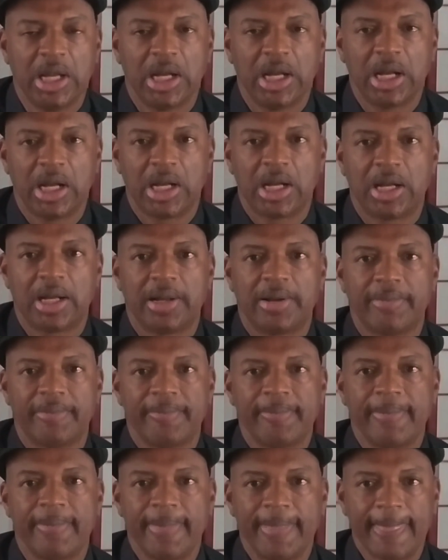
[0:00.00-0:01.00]

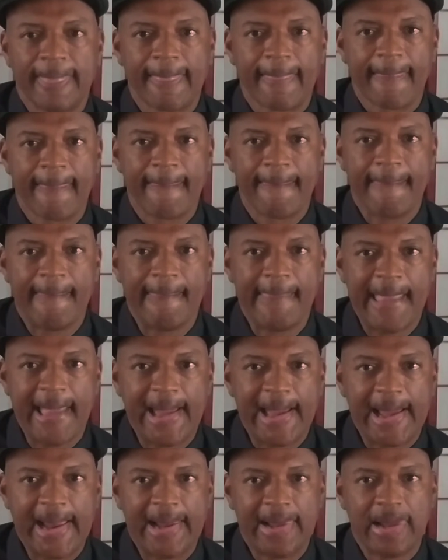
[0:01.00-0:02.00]

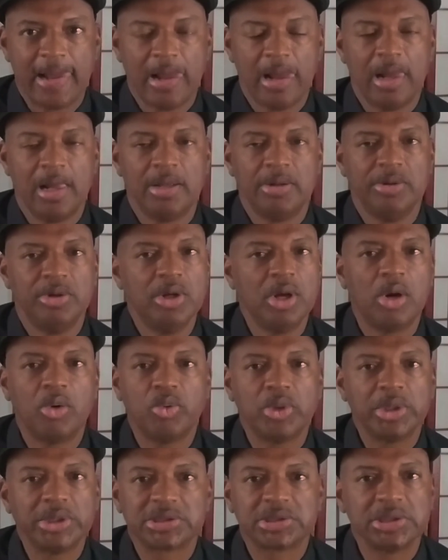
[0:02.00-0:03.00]
that no
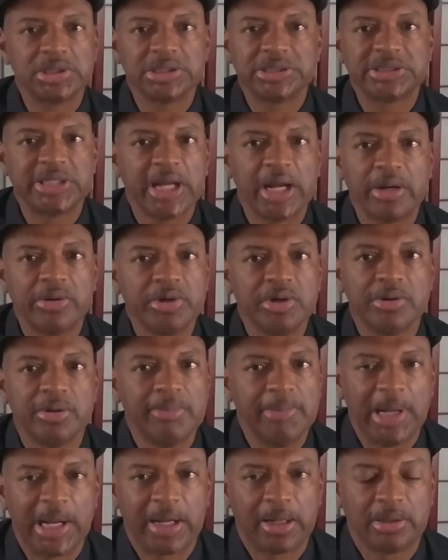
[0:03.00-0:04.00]
one's going to tell you
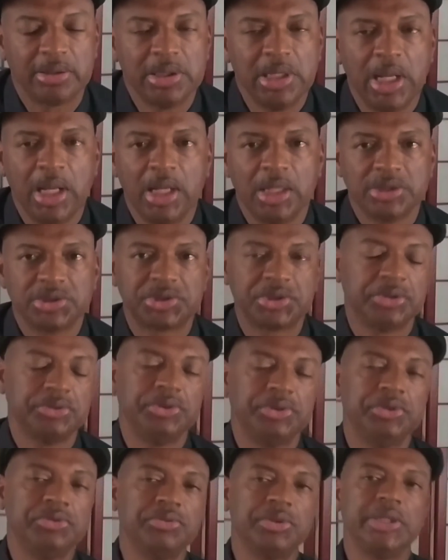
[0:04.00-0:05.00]
about. So
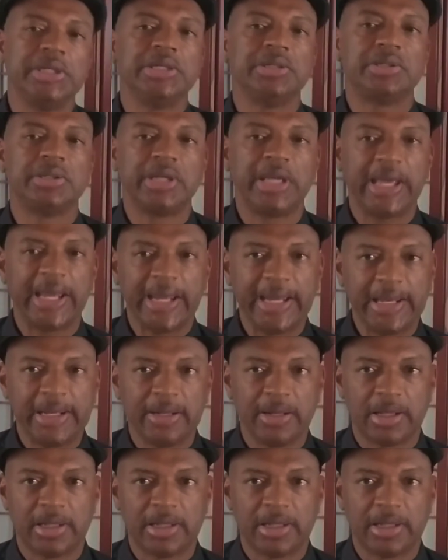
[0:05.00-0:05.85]
you need to gain